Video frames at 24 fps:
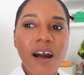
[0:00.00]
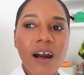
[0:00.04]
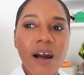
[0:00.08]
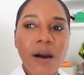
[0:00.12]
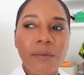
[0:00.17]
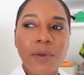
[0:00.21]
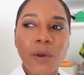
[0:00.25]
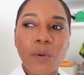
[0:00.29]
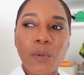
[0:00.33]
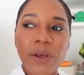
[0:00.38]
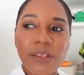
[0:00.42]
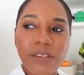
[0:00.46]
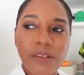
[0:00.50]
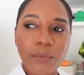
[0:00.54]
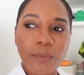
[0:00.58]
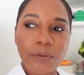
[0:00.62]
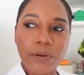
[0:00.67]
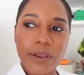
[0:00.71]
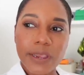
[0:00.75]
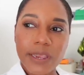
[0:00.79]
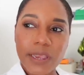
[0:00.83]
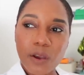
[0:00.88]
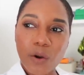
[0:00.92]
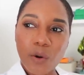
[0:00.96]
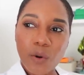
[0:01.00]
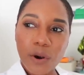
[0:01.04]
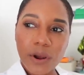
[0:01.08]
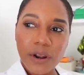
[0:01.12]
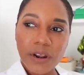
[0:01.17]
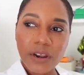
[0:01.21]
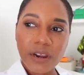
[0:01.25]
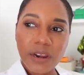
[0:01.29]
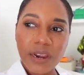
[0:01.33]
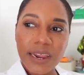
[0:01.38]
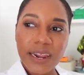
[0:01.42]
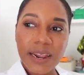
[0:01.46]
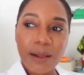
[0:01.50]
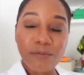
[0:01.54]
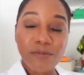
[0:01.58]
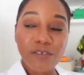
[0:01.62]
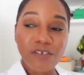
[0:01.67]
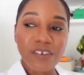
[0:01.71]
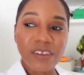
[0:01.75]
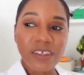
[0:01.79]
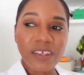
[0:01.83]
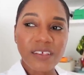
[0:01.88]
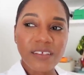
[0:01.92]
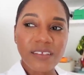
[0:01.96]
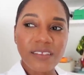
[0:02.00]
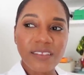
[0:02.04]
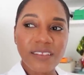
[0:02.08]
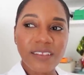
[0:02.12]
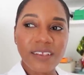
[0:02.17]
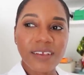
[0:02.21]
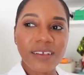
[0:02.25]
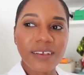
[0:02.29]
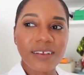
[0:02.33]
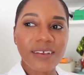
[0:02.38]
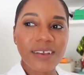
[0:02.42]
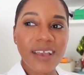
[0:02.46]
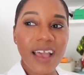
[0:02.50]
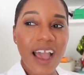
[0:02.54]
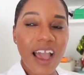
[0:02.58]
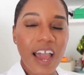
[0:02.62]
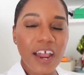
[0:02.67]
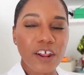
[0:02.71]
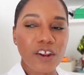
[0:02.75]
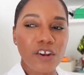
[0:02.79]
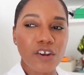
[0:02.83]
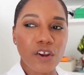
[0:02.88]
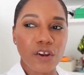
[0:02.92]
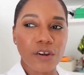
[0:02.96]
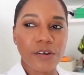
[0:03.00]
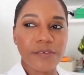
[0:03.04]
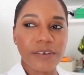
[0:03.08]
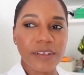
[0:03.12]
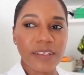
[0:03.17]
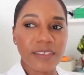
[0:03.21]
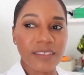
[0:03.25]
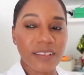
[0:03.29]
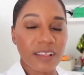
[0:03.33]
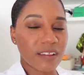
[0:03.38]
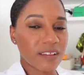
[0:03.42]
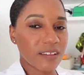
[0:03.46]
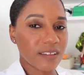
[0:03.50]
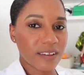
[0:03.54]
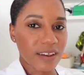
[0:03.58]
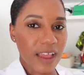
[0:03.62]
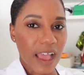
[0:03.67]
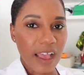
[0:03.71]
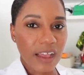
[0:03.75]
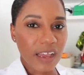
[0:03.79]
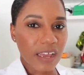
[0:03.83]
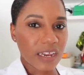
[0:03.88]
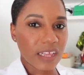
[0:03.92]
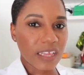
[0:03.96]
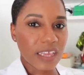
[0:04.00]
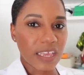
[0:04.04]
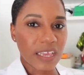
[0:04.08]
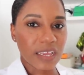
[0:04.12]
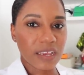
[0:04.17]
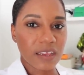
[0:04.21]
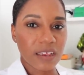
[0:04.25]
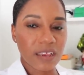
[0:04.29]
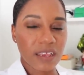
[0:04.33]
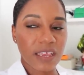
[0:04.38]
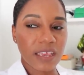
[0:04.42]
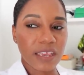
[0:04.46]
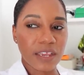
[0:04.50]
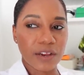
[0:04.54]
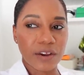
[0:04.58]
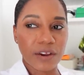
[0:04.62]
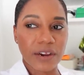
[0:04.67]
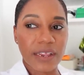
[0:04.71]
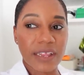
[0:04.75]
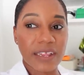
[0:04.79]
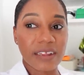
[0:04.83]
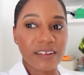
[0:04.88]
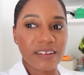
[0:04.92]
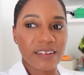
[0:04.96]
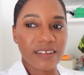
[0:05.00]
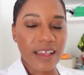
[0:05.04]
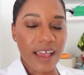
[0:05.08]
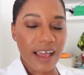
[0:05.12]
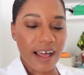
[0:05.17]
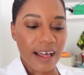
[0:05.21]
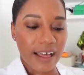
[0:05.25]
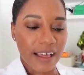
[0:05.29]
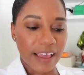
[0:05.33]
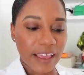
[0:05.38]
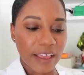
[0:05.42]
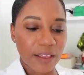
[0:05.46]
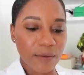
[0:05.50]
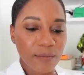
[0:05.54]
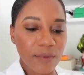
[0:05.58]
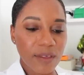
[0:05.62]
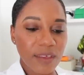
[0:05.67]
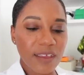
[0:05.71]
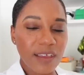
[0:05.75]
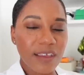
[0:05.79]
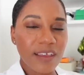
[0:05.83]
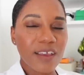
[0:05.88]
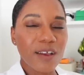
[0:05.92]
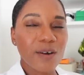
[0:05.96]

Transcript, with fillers: It was a pre-order and I'm just kind of nervous that it's not gonna get here in time,